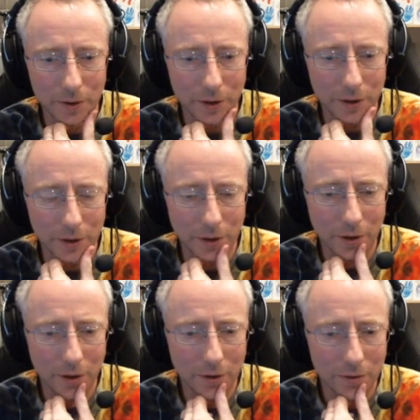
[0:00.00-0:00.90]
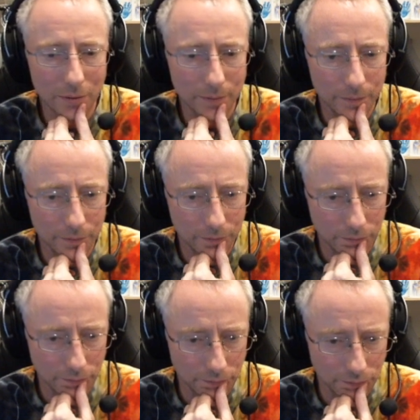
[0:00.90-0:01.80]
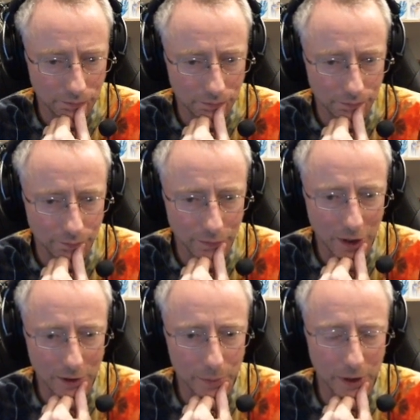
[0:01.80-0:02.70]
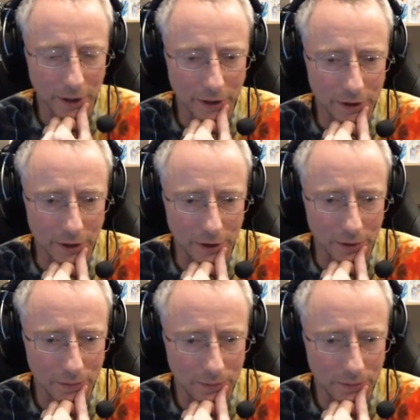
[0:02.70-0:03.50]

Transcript: under Jargoggle. Now let's put Exile.